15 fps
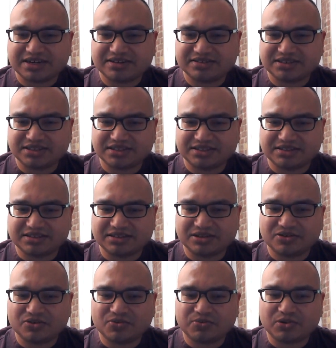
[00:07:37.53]
out the
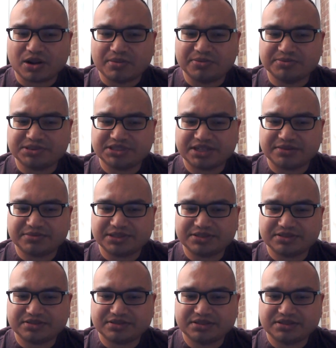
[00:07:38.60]
whole problem statement.